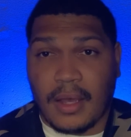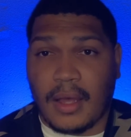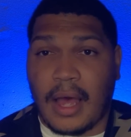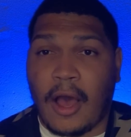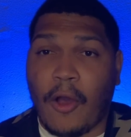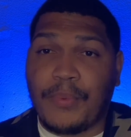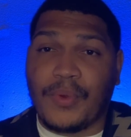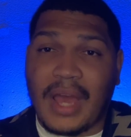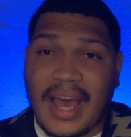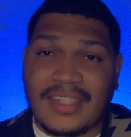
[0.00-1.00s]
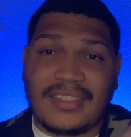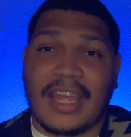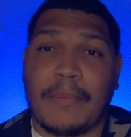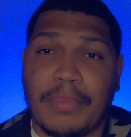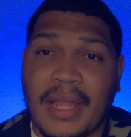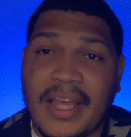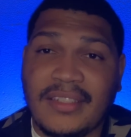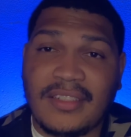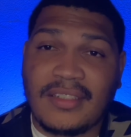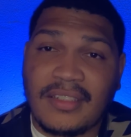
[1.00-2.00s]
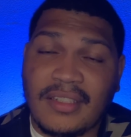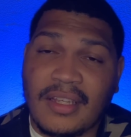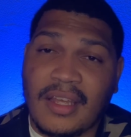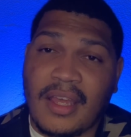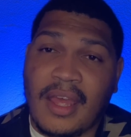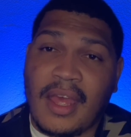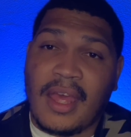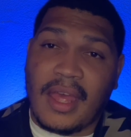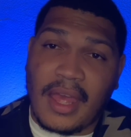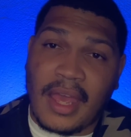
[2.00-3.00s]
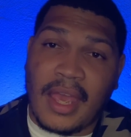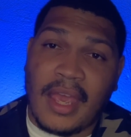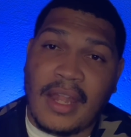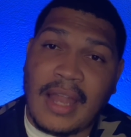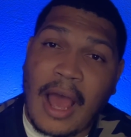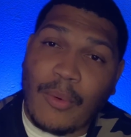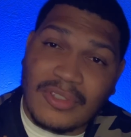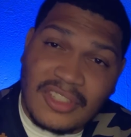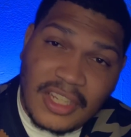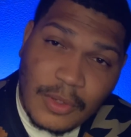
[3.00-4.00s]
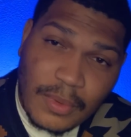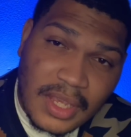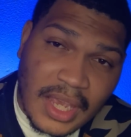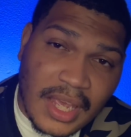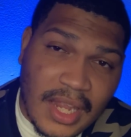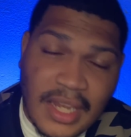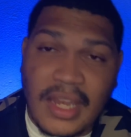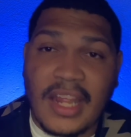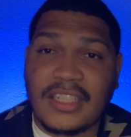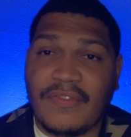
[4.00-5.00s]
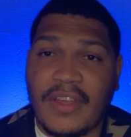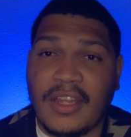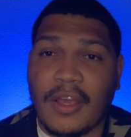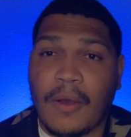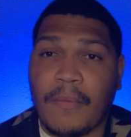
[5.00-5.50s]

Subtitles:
I hope you guys stay blessed And I will see you again in the next video.